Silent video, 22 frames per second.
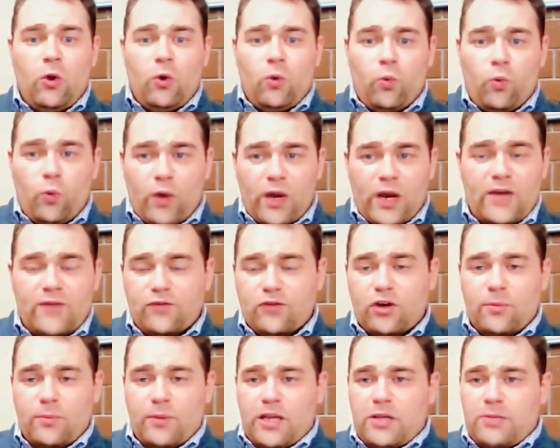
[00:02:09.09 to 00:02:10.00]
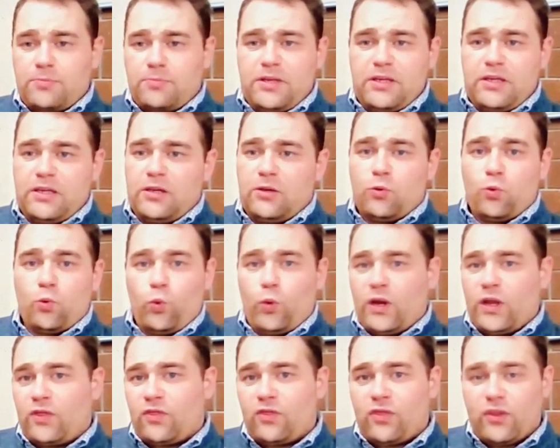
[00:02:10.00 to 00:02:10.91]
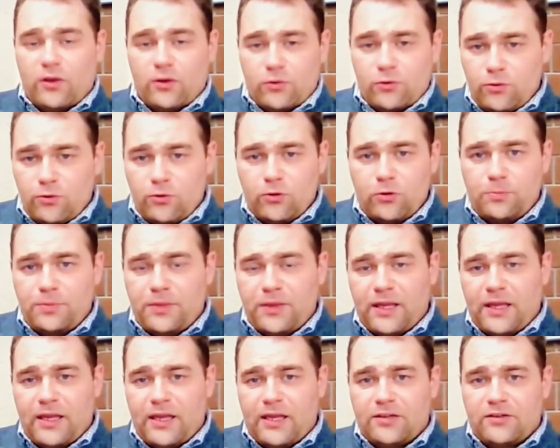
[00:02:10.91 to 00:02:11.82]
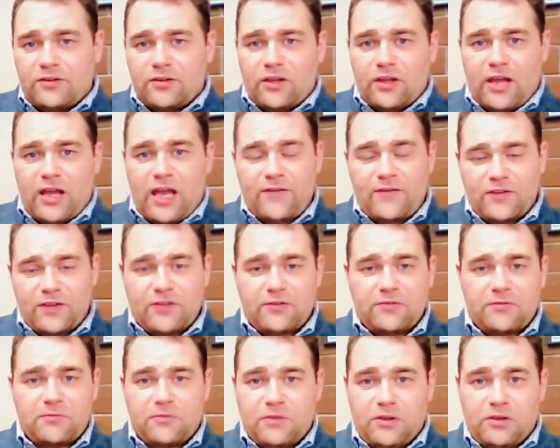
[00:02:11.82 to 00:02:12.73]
whatever it might be with their group and having